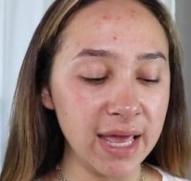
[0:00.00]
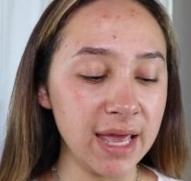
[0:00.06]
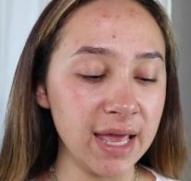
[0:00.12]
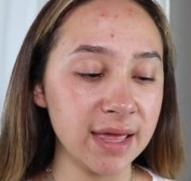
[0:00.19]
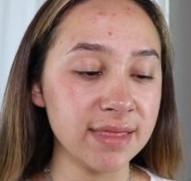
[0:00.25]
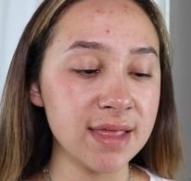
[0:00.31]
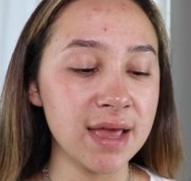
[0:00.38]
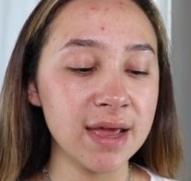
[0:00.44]

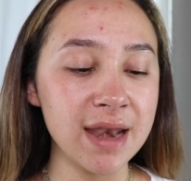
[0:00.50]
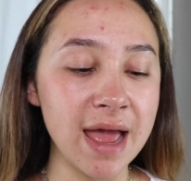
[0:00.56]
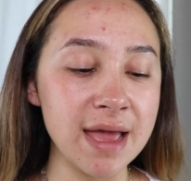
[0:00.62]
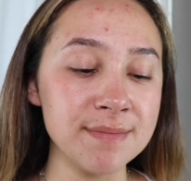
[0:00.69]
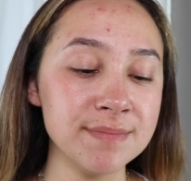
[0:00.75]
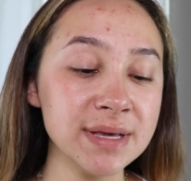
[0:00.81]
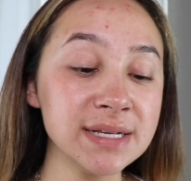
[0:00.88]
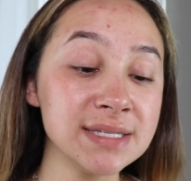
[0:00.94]
and then I
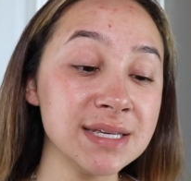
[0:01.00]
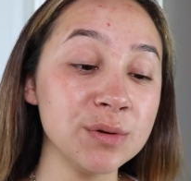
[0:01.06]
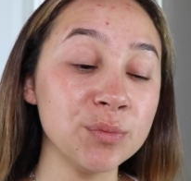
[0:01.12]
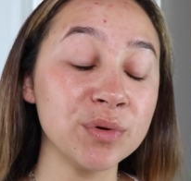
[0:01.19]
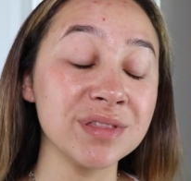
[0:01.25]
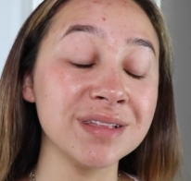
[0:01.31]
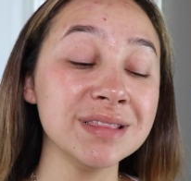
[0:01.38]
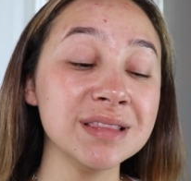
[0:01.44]
mix it
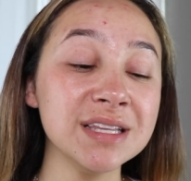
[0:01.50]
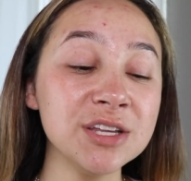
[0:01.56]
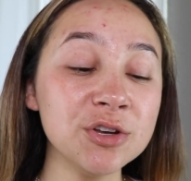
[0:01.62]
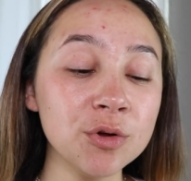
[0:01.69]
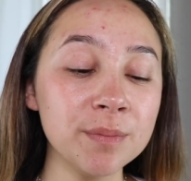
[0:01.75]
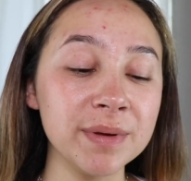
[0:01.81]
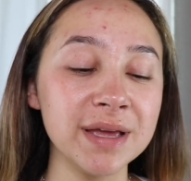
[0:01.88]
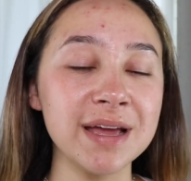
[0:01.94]
with a
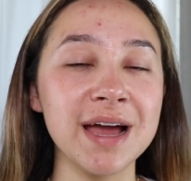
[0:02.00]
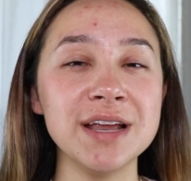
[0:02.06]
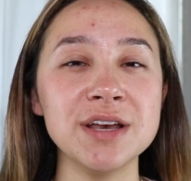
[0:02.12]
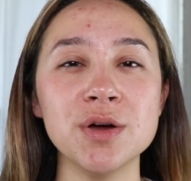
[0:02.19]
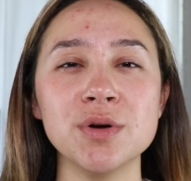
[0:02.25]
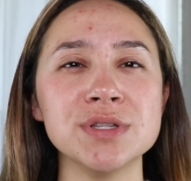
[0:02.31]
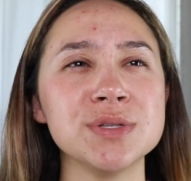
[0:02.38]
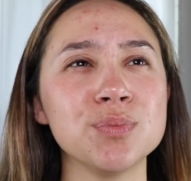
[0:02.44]
little bit, I
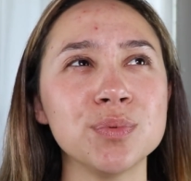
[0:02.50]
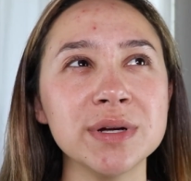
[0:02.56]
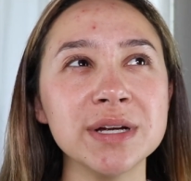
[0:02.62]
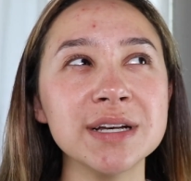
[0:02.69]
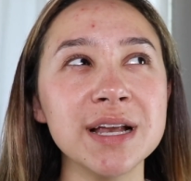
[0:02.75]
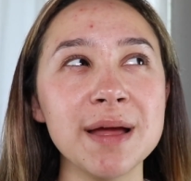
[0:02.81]
know it's weird,